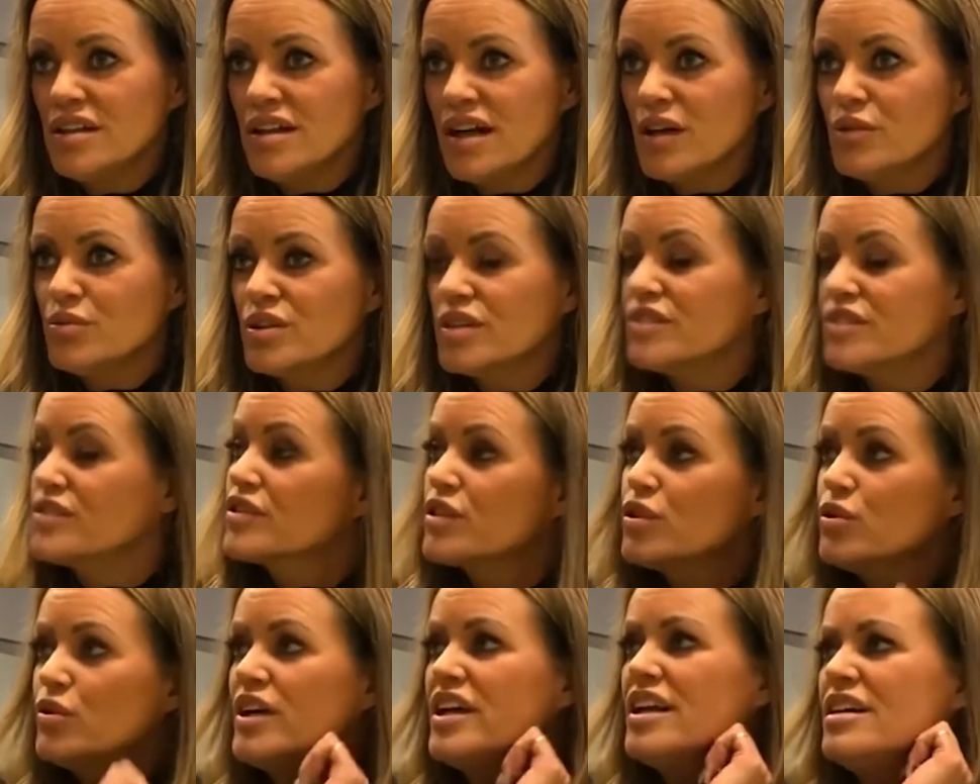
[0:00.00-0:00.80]
I would have
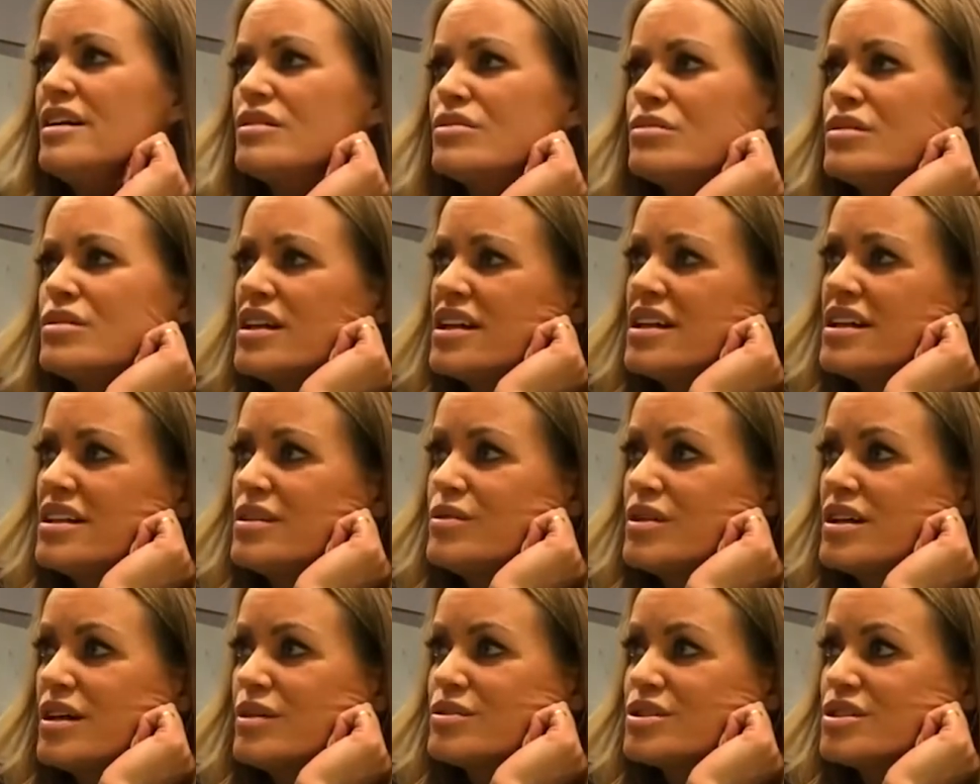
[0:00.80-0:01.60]
quit already
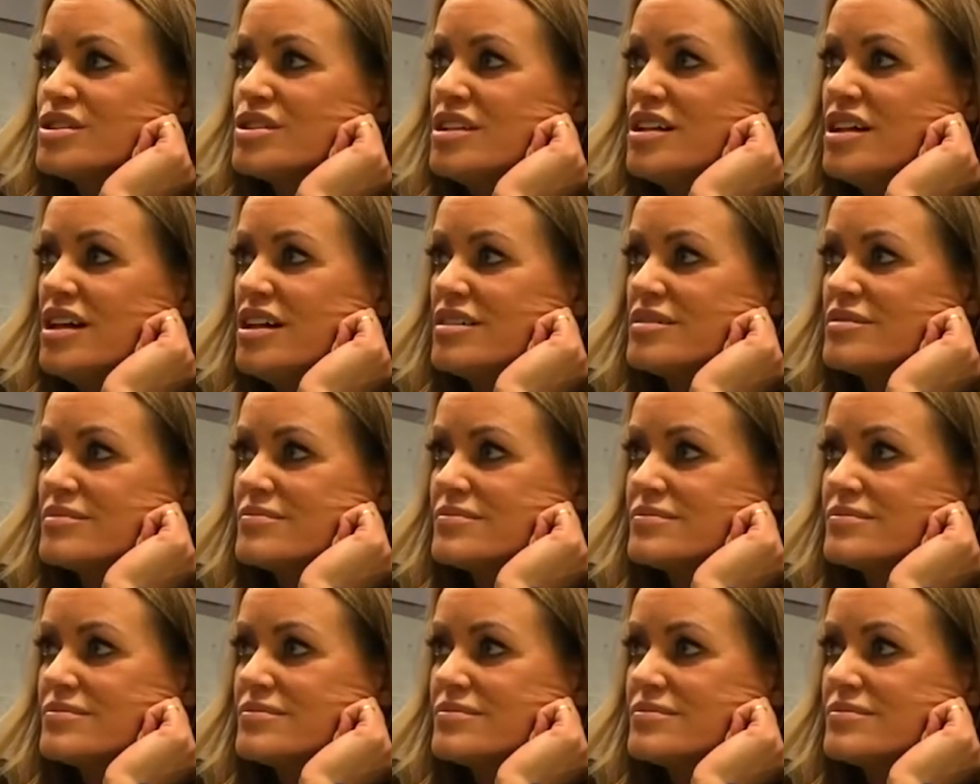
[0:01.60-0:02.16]
when I was young.